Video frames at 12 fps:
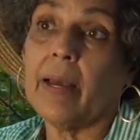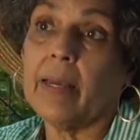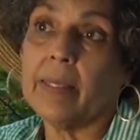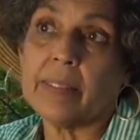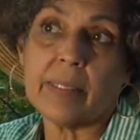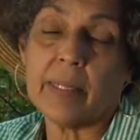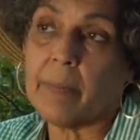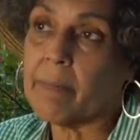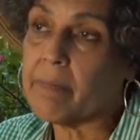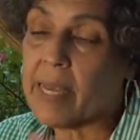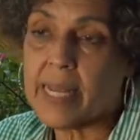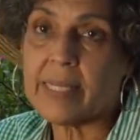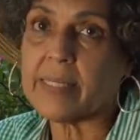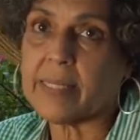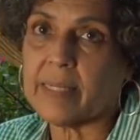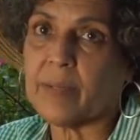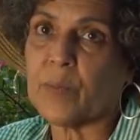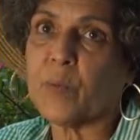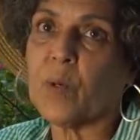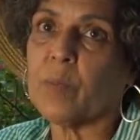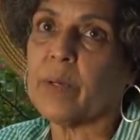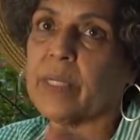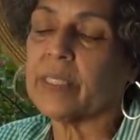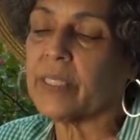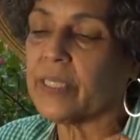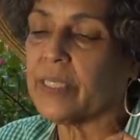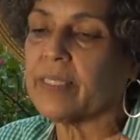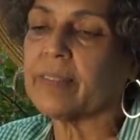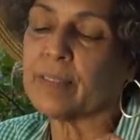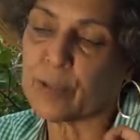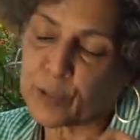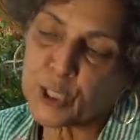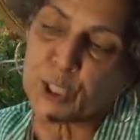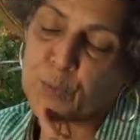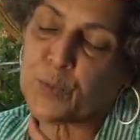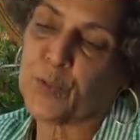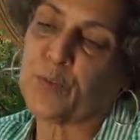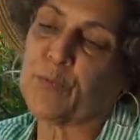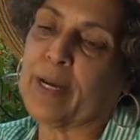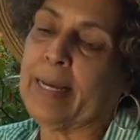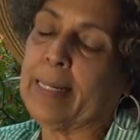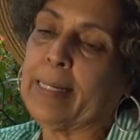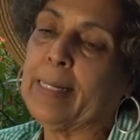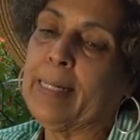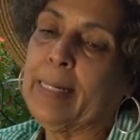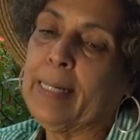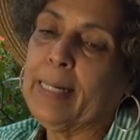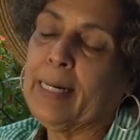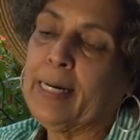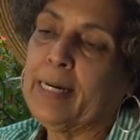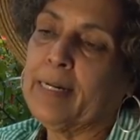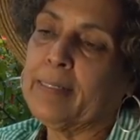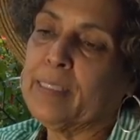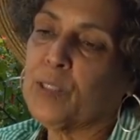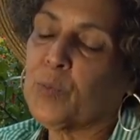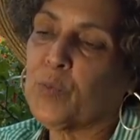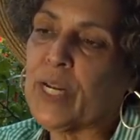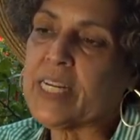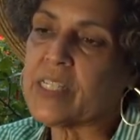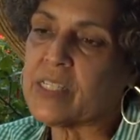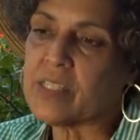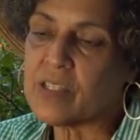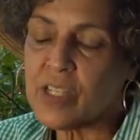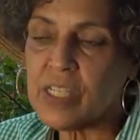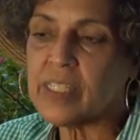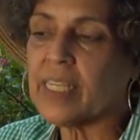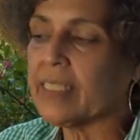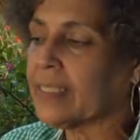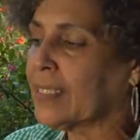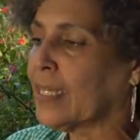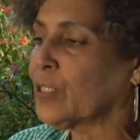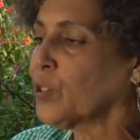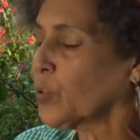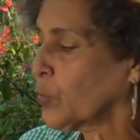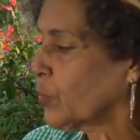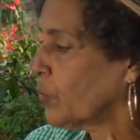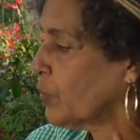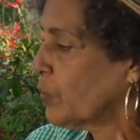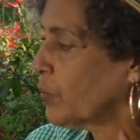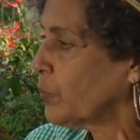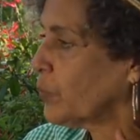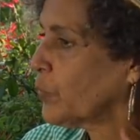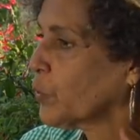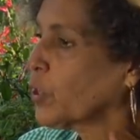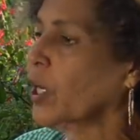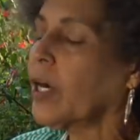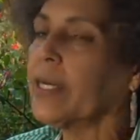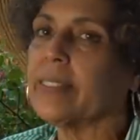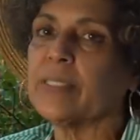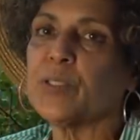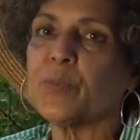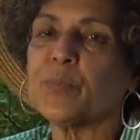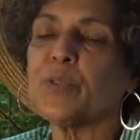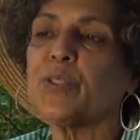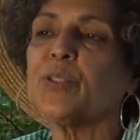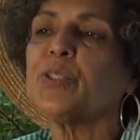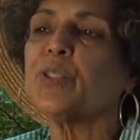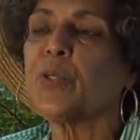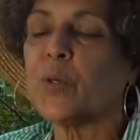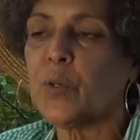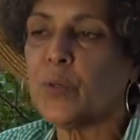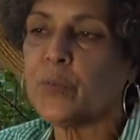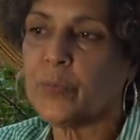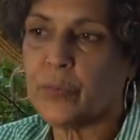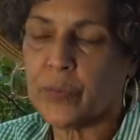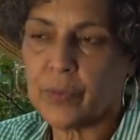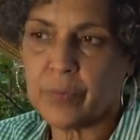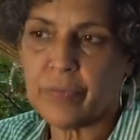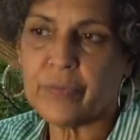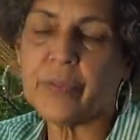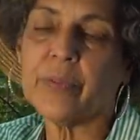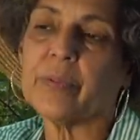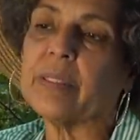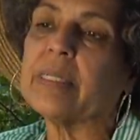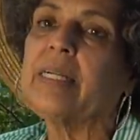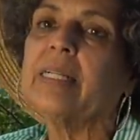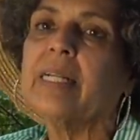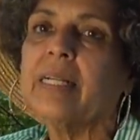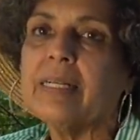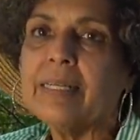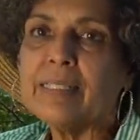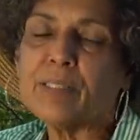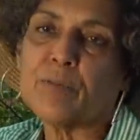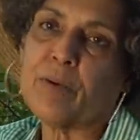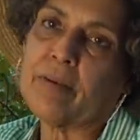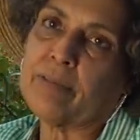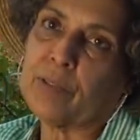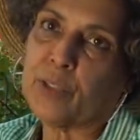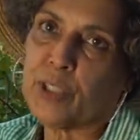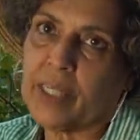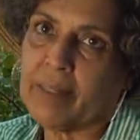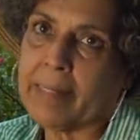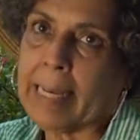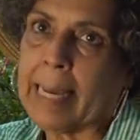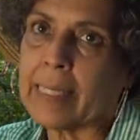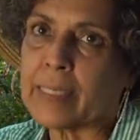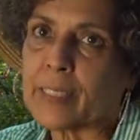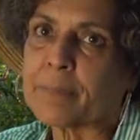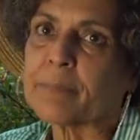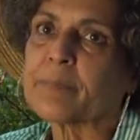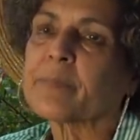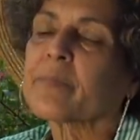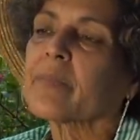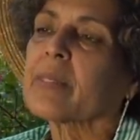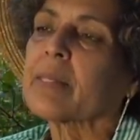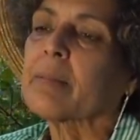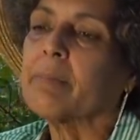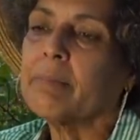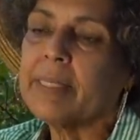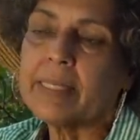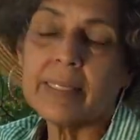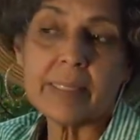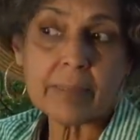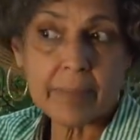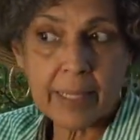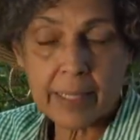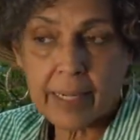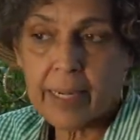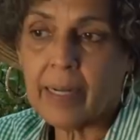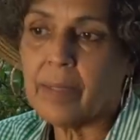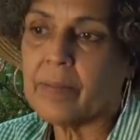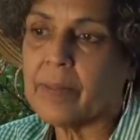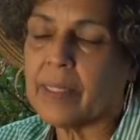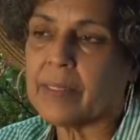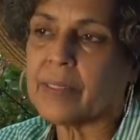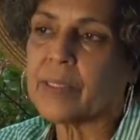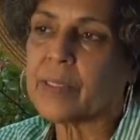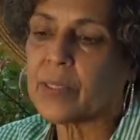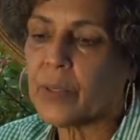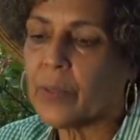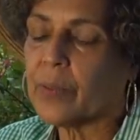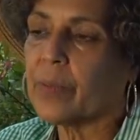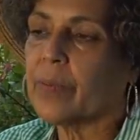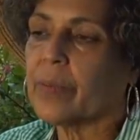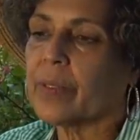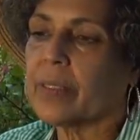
it's an amazing woman. so she's one of my uh, inspirations. She says that to, to garden, to produce your own food, is a revolutionary act. Because right now we are so